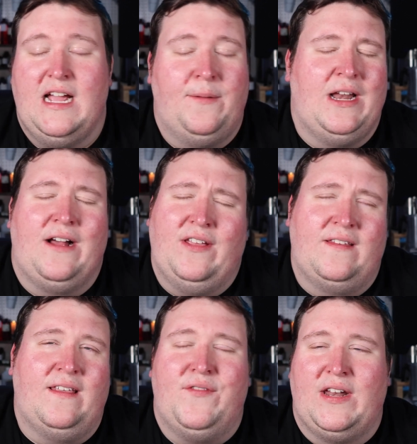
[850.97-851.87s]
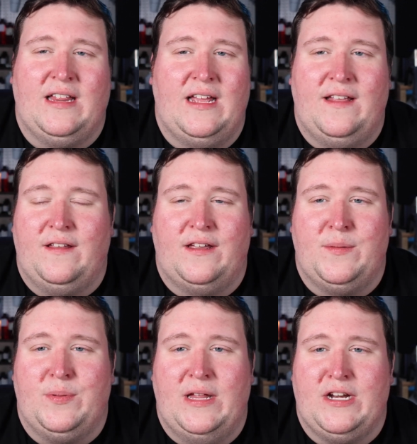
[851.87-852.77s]
I mean, obviously vanilla is a
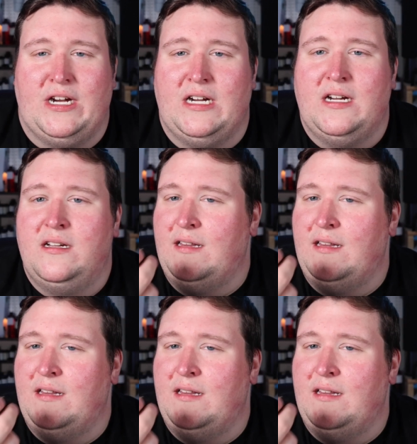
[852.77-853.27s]
good blender